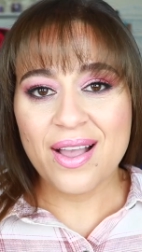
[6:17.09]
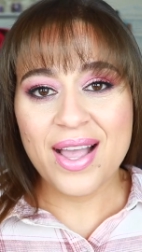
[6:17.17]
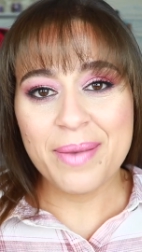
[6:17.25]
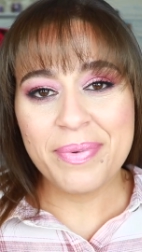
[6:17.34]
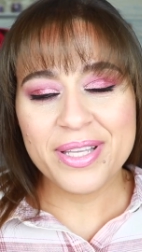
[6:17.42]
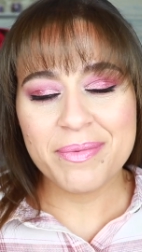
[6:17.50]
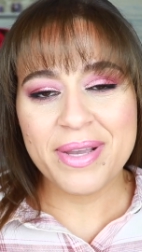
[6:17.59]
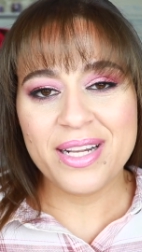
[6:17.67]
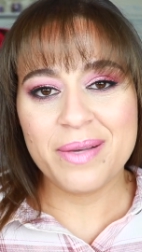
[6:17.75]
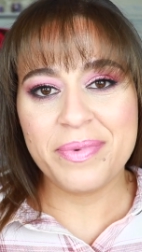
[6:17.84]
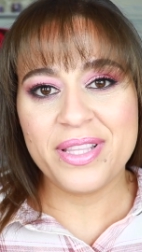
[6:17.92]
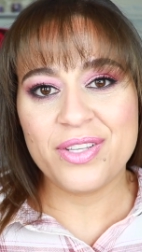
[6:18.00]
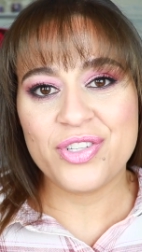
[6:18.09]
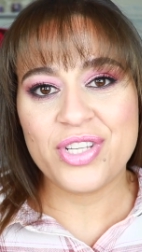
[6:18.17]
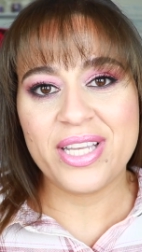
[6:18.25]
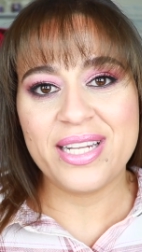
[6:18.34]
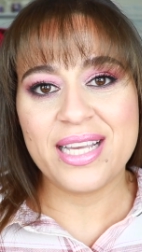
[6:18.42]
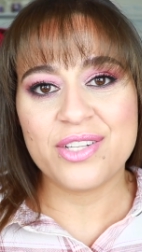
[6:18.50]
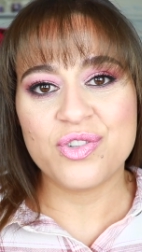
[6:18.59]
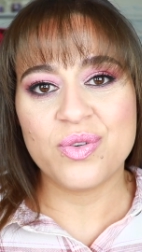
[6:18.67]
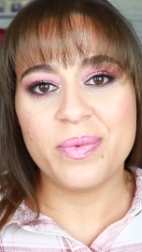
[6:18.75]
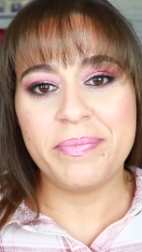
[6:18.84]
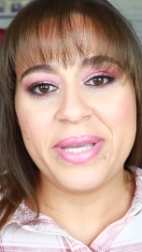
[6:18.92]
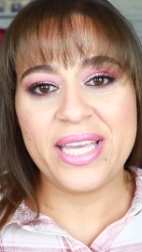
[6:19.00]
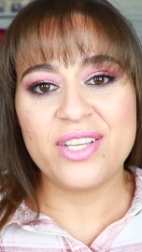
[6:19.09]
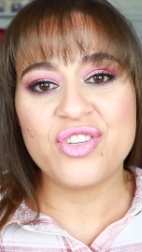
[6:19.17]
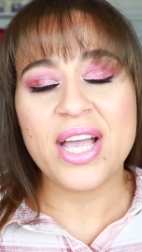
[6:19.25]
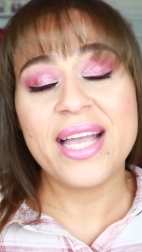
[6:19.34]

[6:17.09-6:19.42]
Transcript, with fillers: Now, I picked mine up in the shade Natural Beige.